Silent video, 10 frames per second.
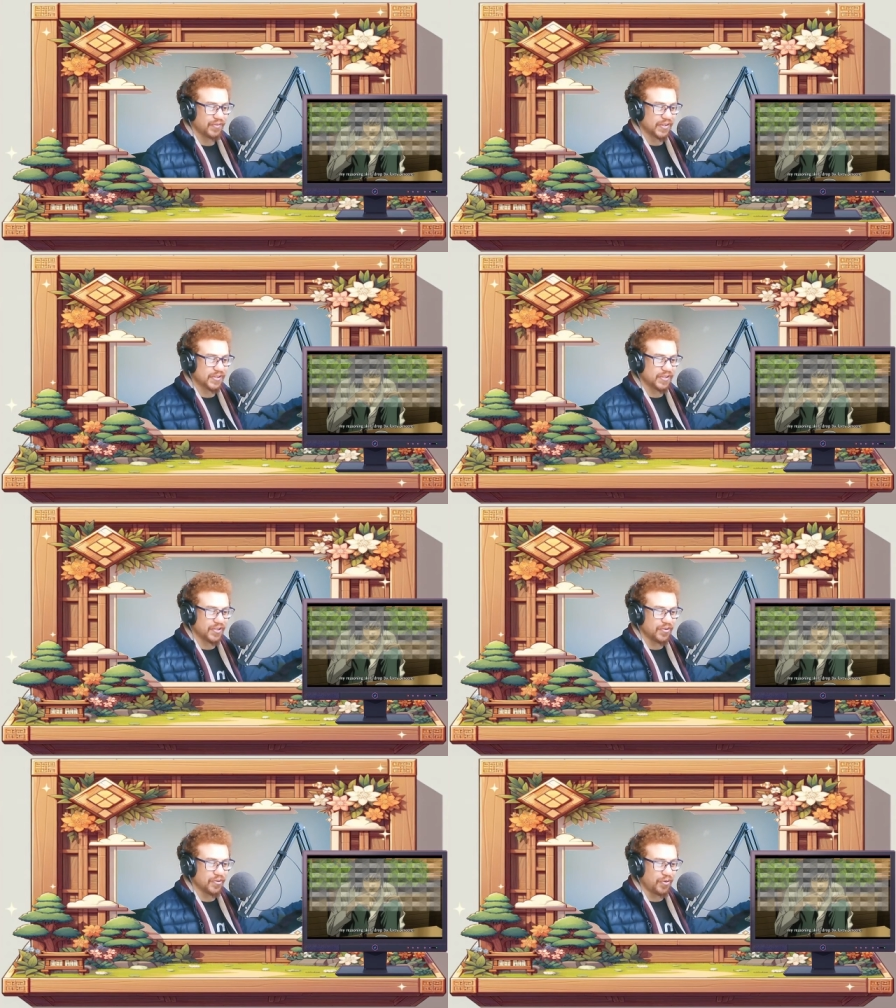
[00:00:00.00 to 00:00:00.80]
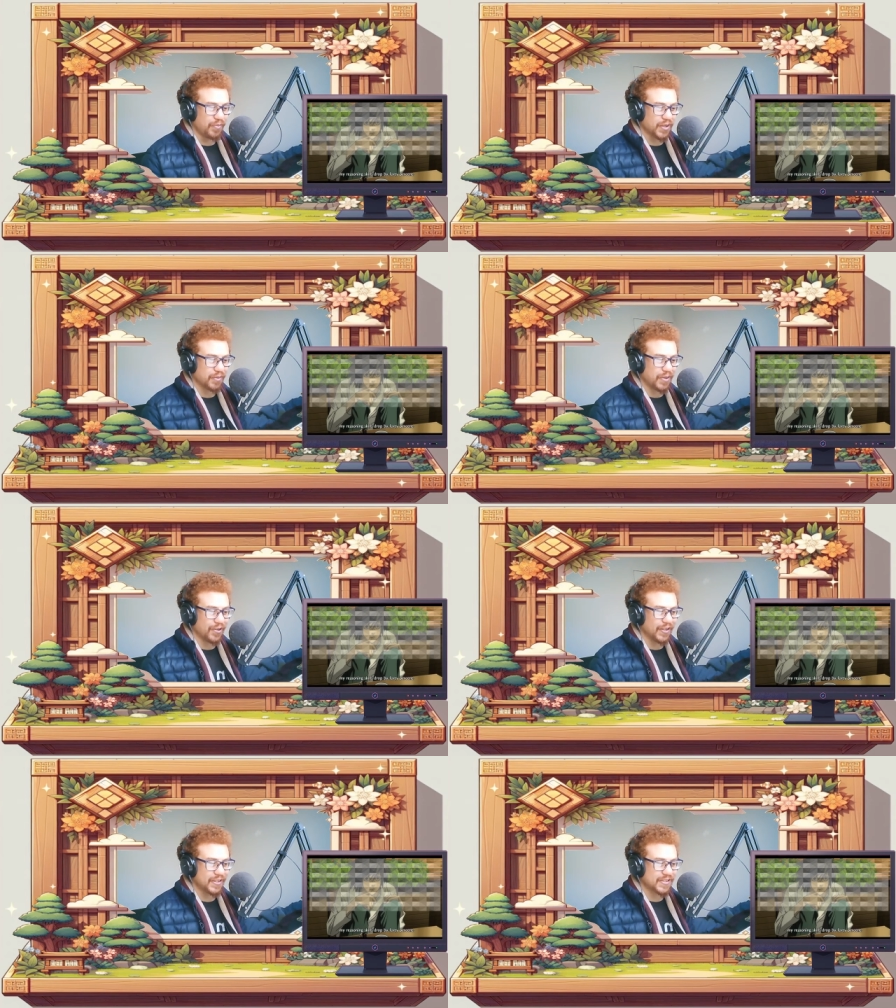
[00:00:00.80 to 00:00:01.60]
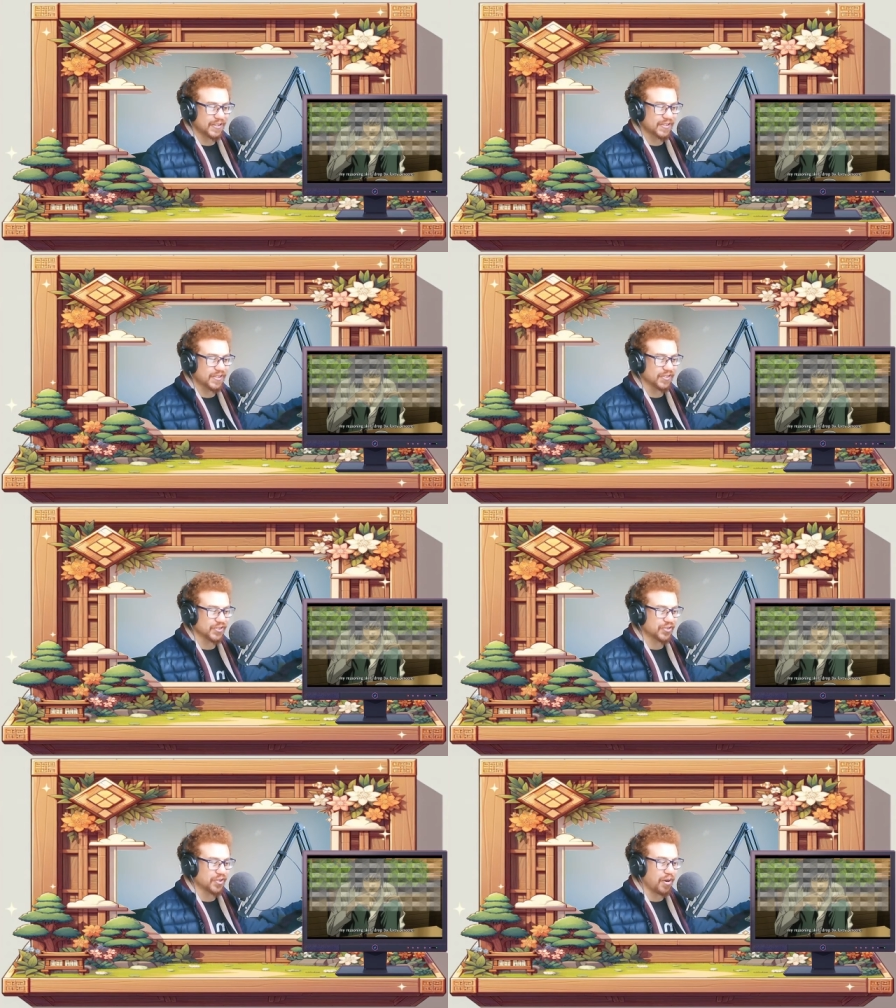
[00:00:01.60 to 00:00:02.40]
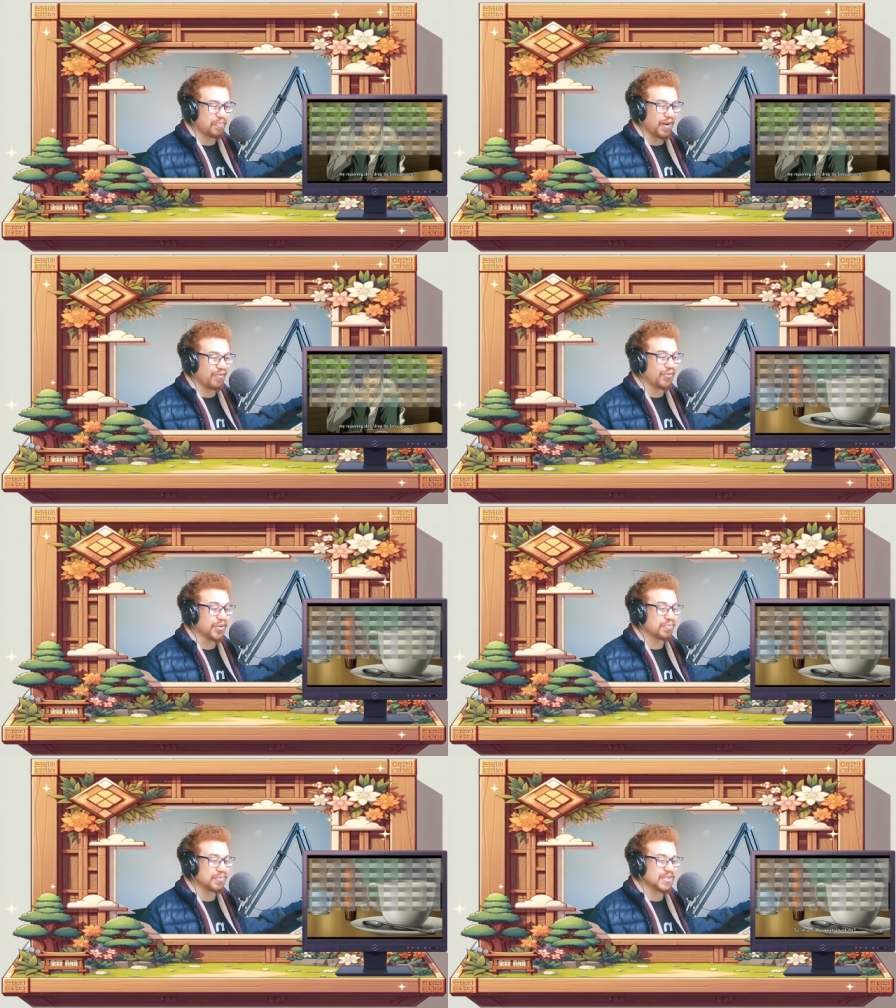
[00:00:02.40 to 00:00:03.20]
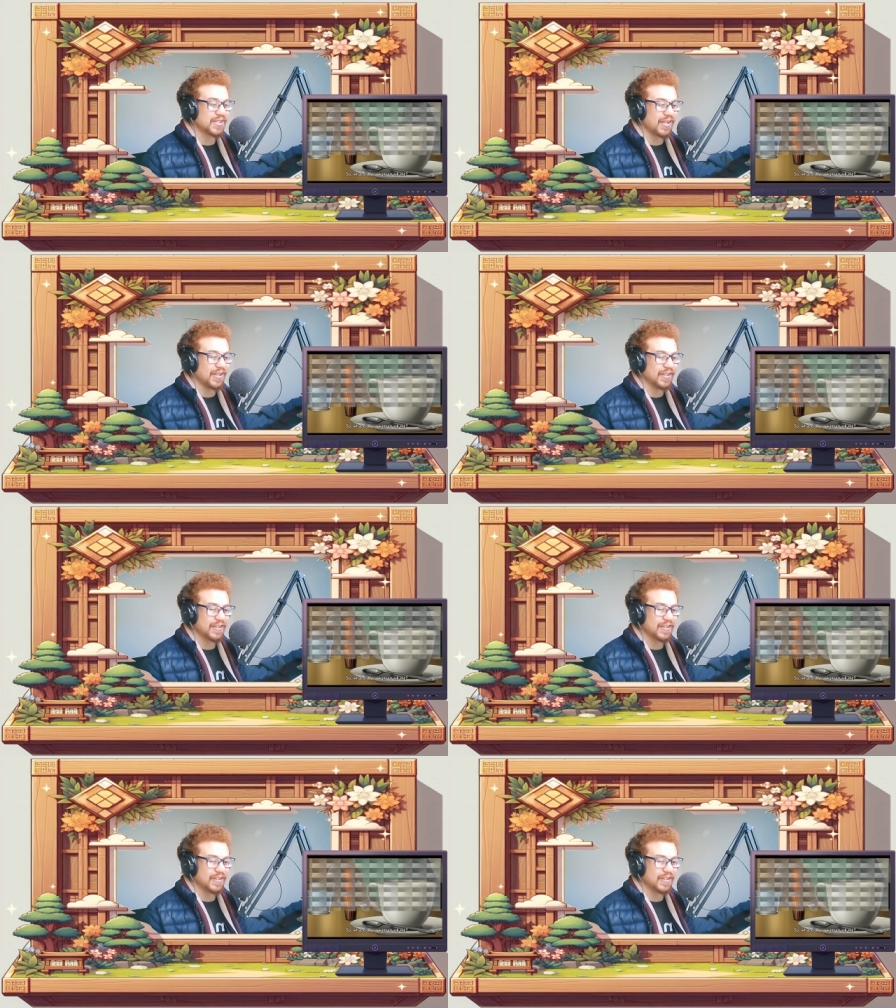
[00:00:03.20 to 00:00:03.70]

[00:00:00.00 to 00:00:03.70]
I sit normally, my reasoning skills drop by 40%.